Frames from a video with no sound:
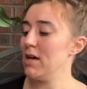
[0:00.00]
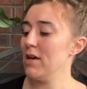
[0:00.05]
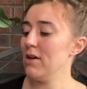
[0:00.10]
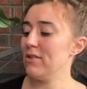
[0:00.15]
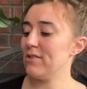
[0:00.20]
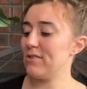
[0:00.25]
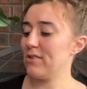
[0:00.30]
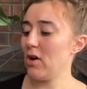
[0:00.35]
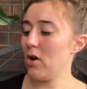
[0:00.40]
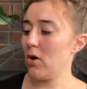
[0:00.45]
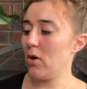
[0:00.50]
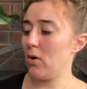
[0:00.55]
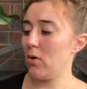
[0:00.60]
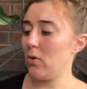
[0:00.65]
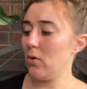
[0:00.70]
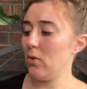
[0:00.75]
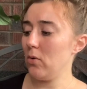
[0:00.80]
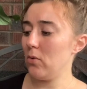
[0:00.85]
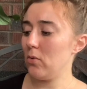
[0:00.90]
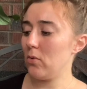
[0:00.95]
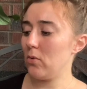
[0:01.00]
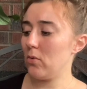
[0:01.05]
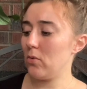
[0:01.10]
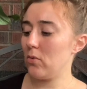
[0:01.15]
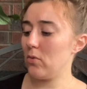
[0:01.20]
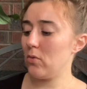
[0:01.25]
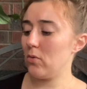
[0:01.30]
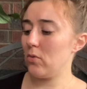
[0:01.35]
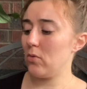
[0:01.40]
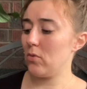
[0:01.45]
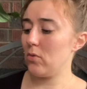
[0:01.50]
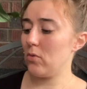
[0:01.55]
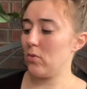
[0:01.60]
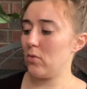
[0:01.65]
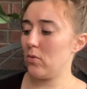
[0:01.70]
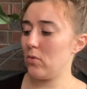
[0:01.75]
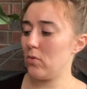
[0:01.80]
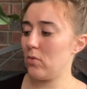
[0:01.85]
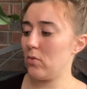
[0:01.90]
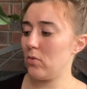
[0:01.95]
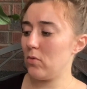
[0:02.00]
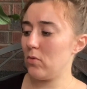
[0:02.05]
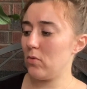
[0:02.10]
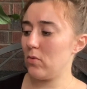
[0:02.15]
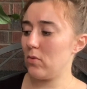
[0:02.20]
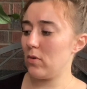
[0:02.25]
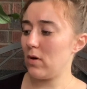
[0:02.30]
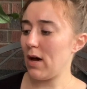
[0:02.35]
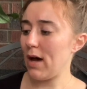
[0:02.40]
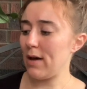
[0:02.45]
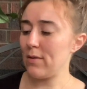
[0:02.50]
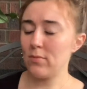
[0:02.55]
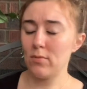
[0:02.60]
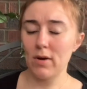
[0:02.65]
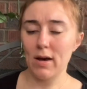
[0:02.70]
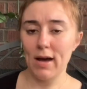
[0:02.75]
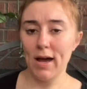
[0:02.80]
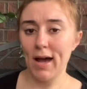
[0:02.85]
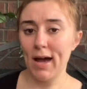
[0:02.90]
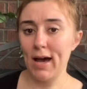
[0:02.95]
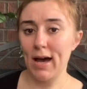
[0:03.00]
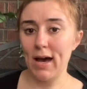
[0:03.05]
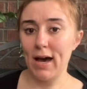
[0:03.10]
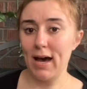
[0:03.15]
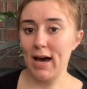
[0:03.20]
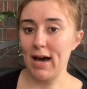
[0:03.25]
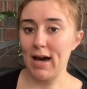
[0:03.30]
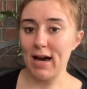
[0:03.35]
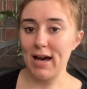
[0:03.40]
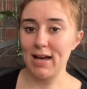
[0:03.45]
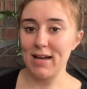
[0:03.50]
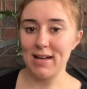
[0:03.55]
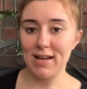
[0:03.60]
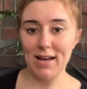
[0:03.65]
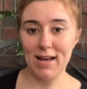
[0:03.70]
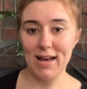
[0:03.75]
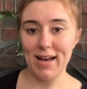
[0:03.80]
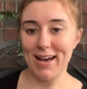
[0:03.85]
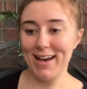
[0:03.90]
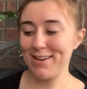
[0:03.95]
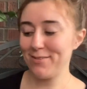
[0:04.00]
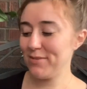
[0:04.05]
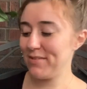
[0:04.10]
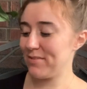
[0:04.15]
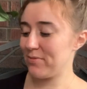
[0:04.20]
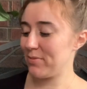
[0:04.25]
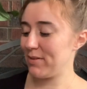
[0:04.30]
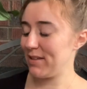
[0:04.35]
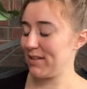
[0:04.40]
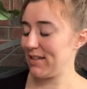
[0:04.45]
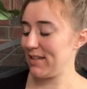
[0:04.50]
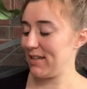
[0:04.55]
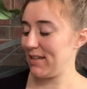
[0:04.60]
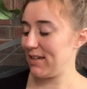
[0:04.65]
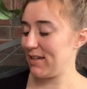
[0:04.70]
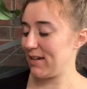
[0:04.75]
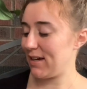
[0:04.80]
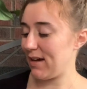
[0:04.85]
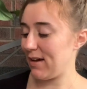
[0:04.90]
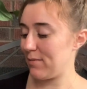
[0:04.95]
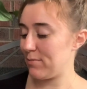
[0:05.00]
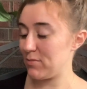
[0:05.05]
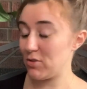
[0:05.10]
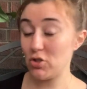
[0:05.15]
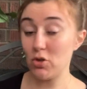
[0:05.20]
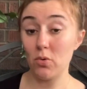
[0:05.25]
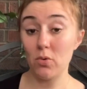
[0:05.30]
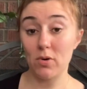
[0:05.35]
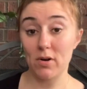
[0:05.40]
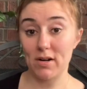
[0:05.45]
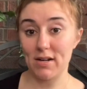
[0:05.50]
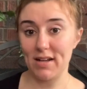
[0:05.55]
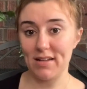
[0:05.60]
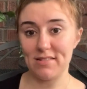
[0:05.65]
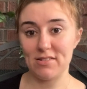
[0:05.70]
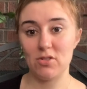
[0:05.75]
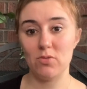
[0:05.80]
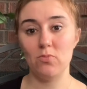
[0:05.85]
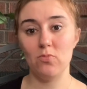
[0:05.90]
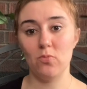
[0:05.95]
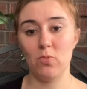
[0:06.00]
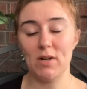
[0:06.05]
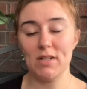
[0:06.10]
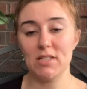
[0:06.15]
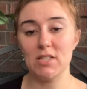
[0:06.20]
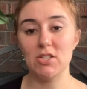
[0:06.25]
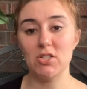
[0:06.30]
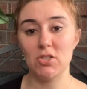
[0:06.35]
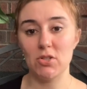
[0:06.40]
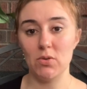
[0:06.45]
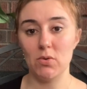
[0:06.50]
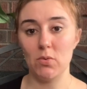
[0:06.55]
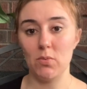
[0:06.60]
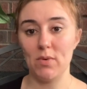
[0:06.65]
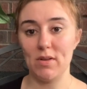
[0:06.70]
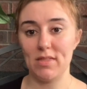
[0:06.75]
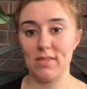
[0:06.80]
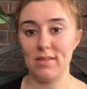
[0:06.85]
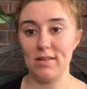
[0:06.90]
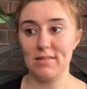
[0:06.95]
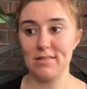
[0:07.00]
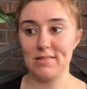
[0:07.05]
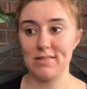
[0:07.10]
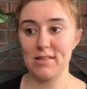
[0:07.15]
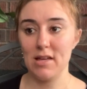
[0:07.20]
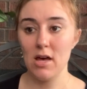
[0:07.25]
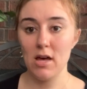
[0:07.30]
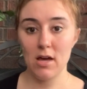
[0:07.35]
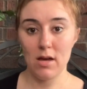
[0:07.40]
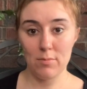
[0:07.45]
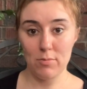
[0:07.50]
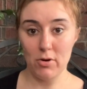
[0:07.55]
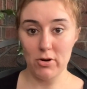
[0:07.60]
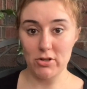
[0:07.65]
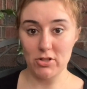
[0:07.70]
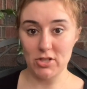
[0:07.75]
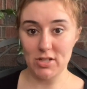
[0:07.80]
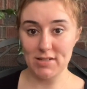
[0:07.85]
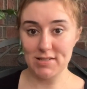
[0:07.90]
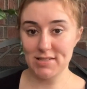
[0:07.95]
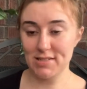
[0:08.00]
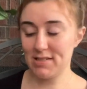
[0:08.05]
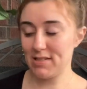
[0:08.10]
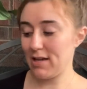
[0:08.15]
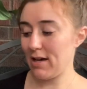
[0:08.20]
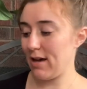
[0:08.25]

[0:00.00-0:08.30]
So I was really torn as what to do with this purchase.